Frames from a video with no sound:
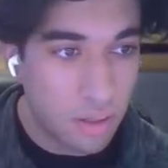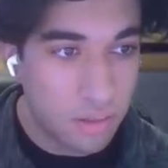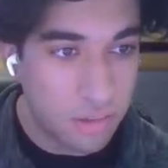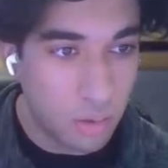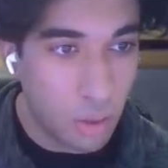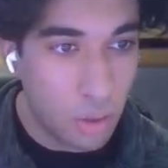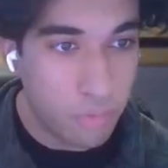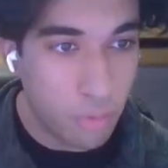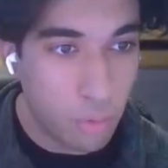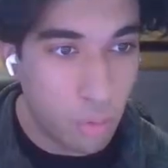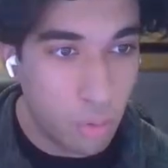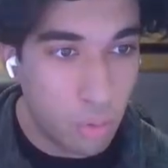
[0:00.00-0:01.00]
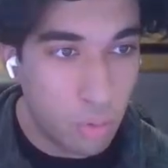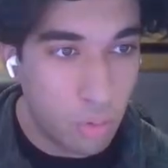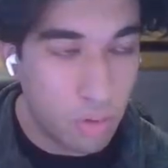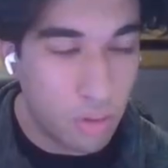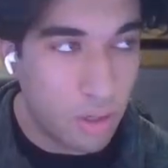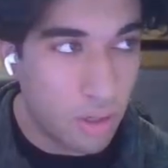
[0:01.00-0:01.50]
So
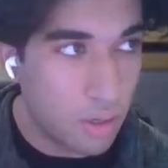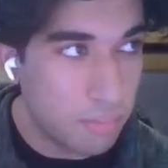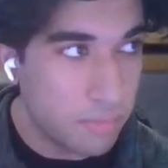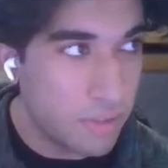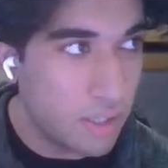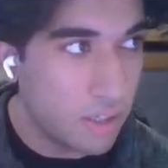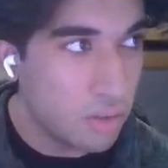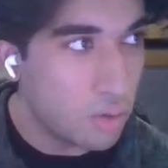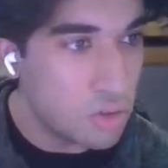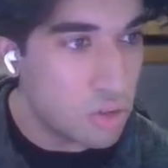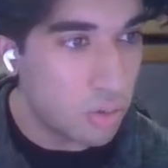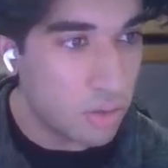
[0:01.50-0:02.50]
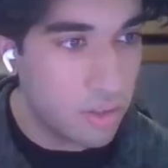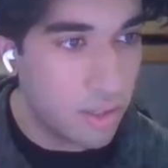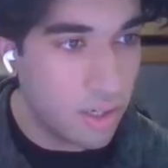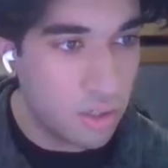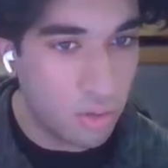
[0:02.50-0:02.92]
overall, I'm feeling neutral on the day,